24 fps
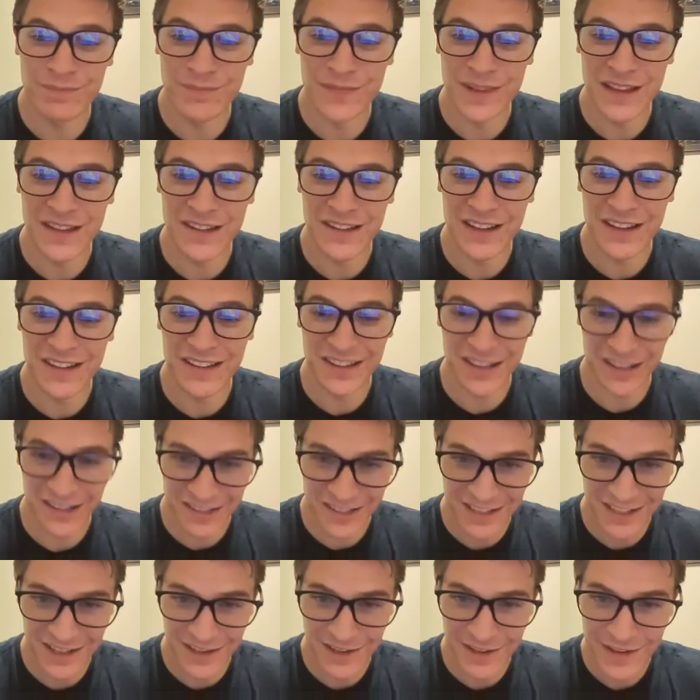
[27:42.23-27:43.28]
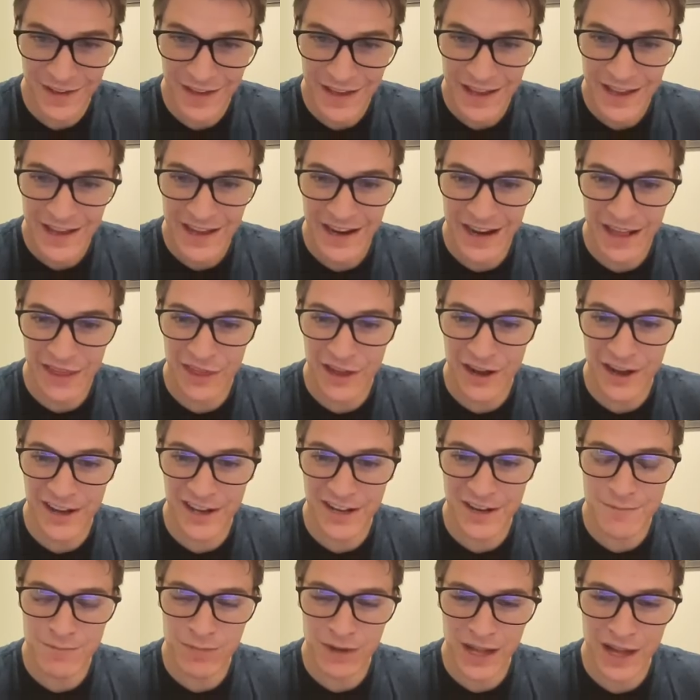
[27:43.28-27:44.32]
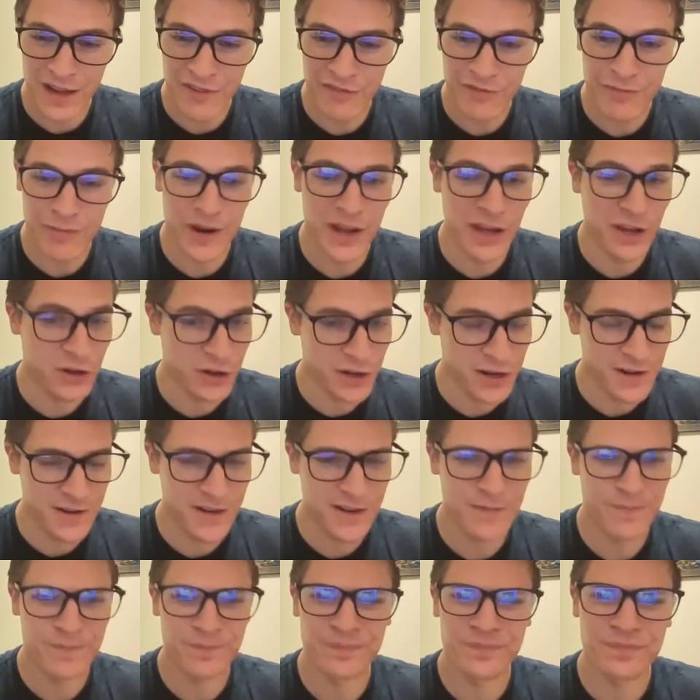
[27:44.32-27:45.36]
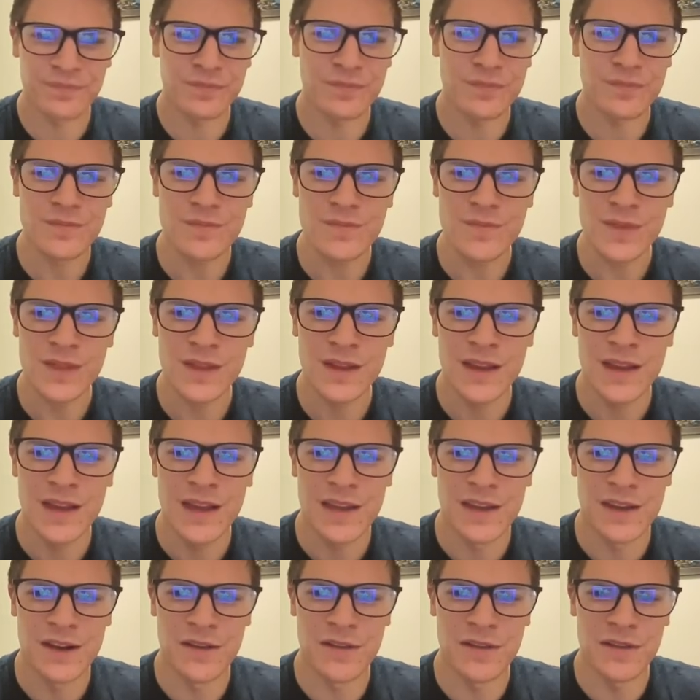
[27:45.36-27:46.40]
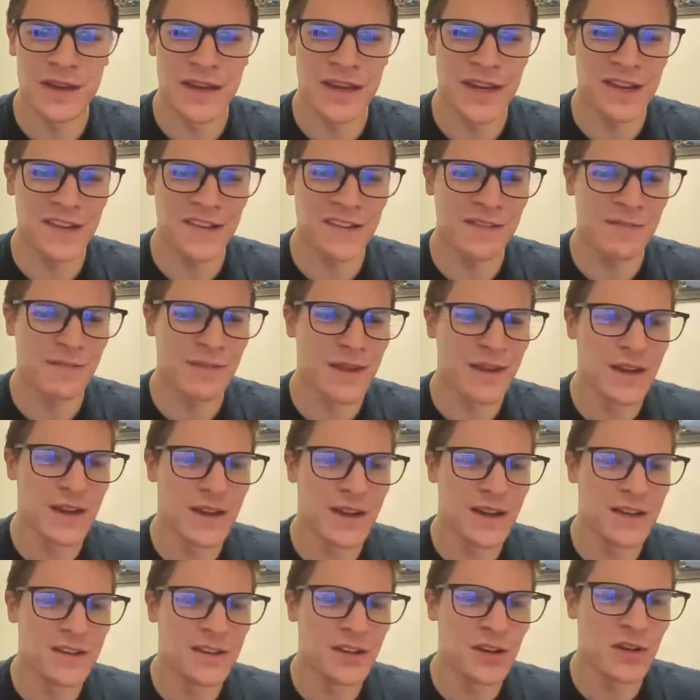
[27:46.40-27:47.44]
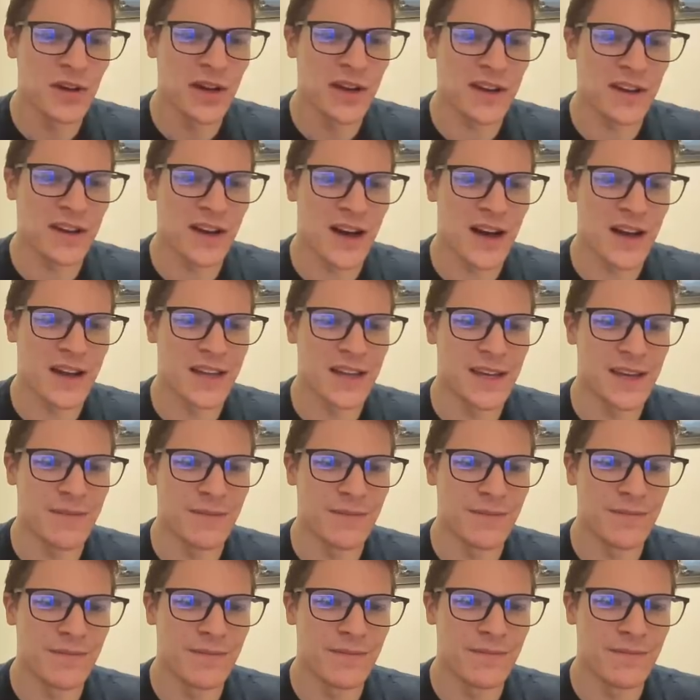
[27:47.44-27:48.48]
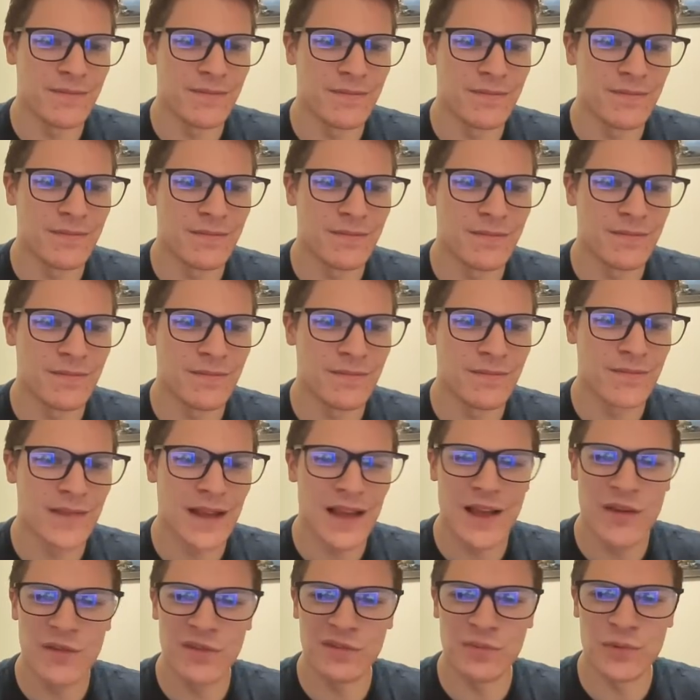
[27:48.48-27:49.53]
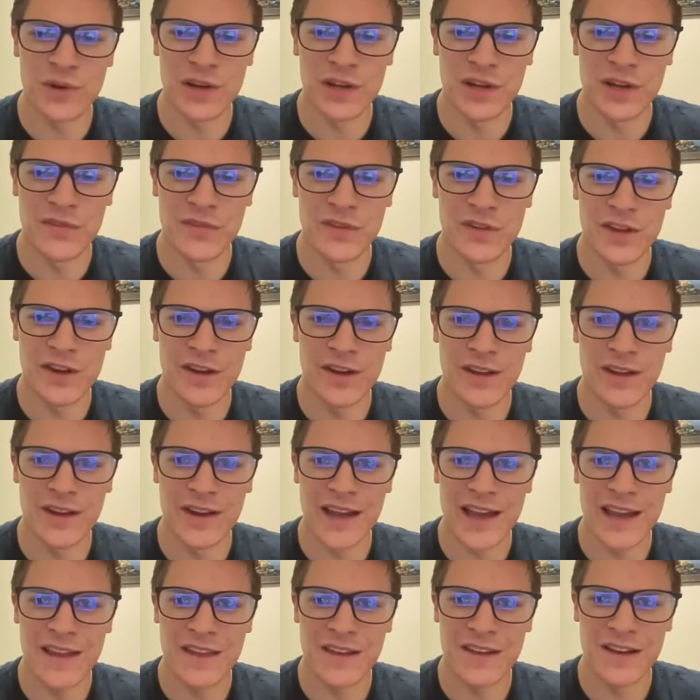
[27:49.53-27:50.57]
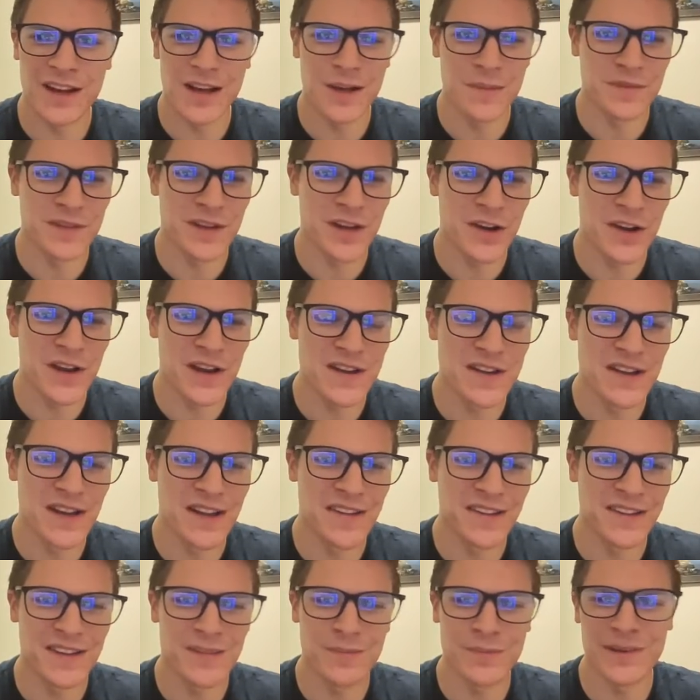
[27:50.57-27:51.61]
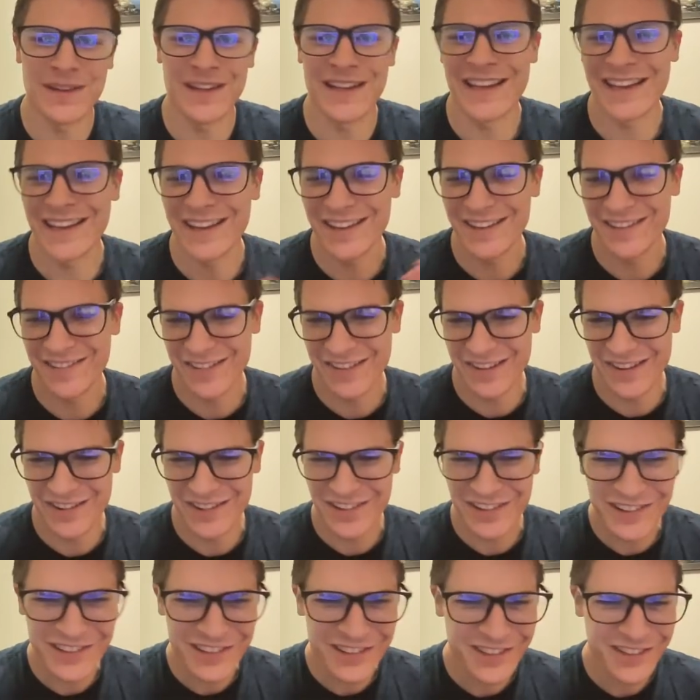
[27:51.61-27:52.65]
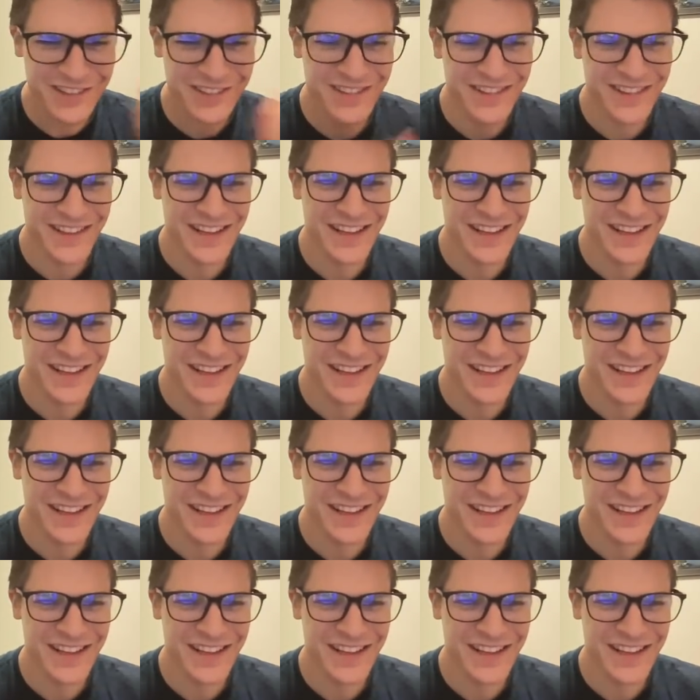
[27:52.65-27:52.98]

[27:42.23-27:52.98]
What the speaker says: these existed. And I thought I could bluff, but I couldn't. Another thing is, don't get cocky. I was winning over there. Look, I had the comm tower. He doesn't. But, like, chill.